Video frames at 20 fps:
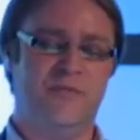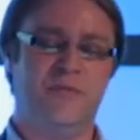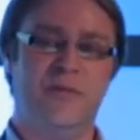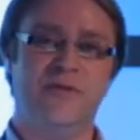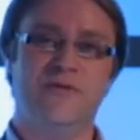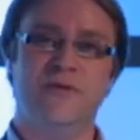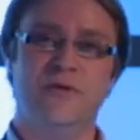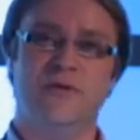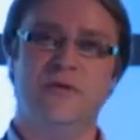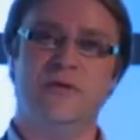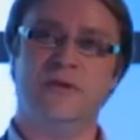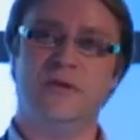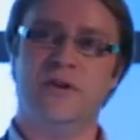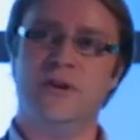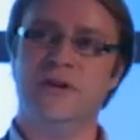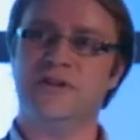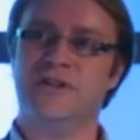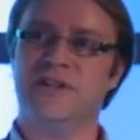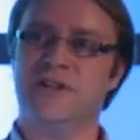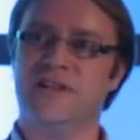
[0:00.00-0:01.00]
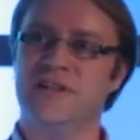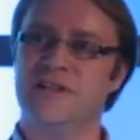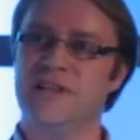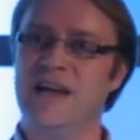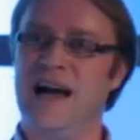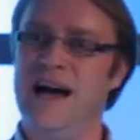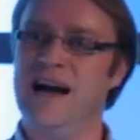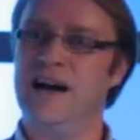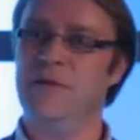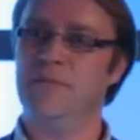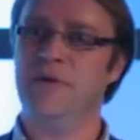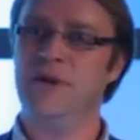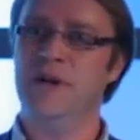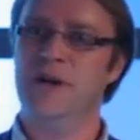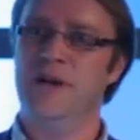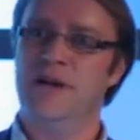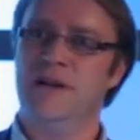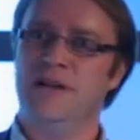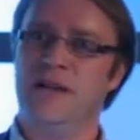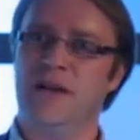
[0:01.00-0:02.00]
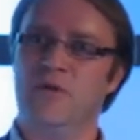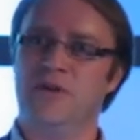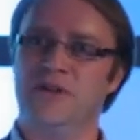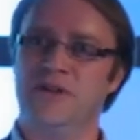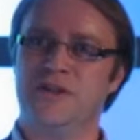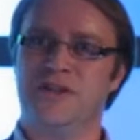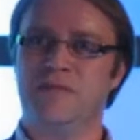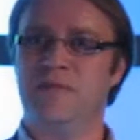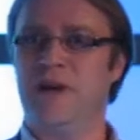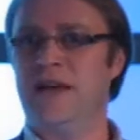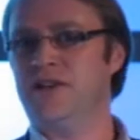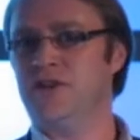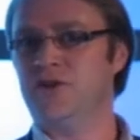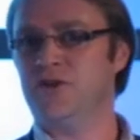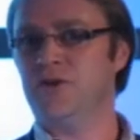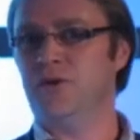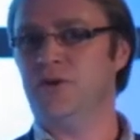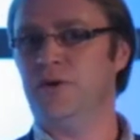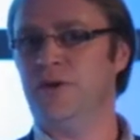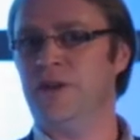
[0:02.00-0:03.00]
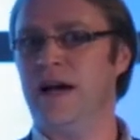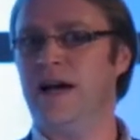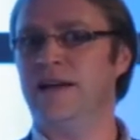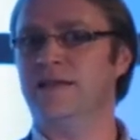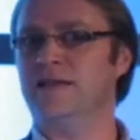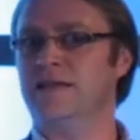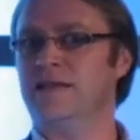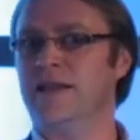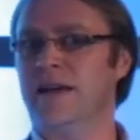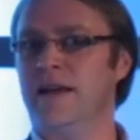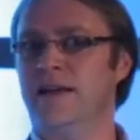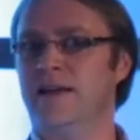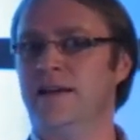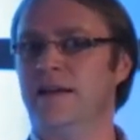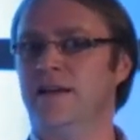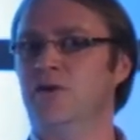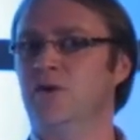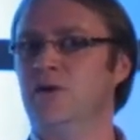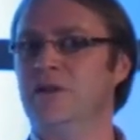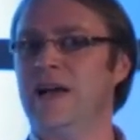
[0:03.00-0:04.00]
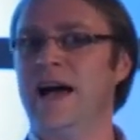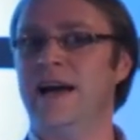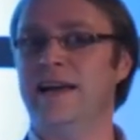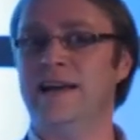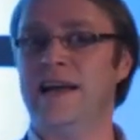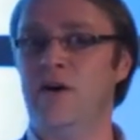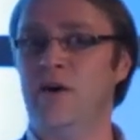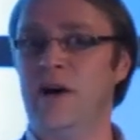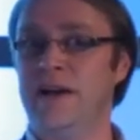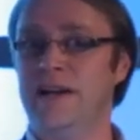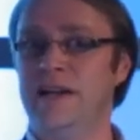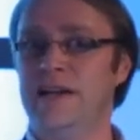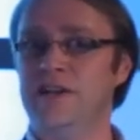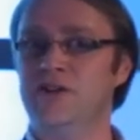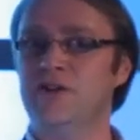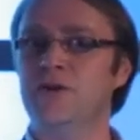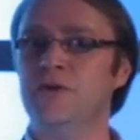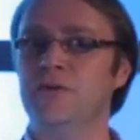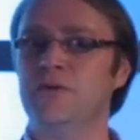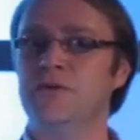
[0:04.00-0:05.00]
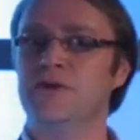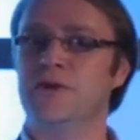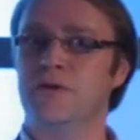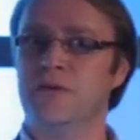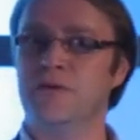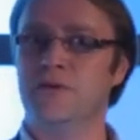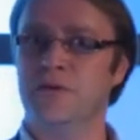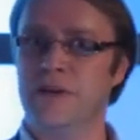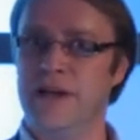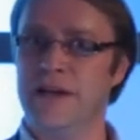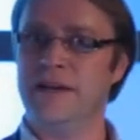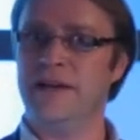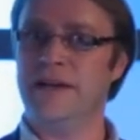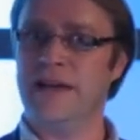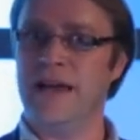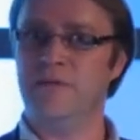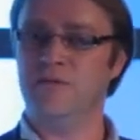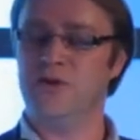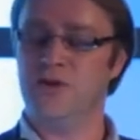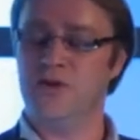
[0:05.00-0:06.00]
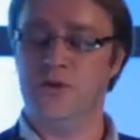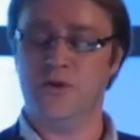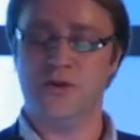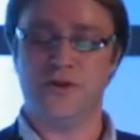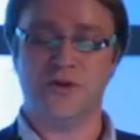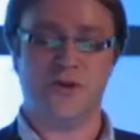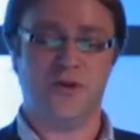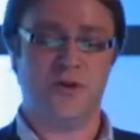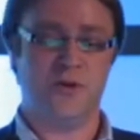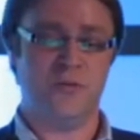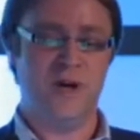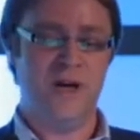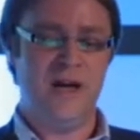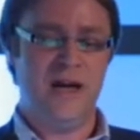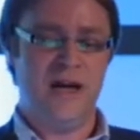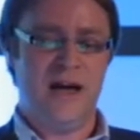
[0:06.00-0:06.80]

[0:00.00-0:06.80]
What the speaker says: Before launching this app, they wanted to make sure that they could iron out any issues, so they came to Userzoom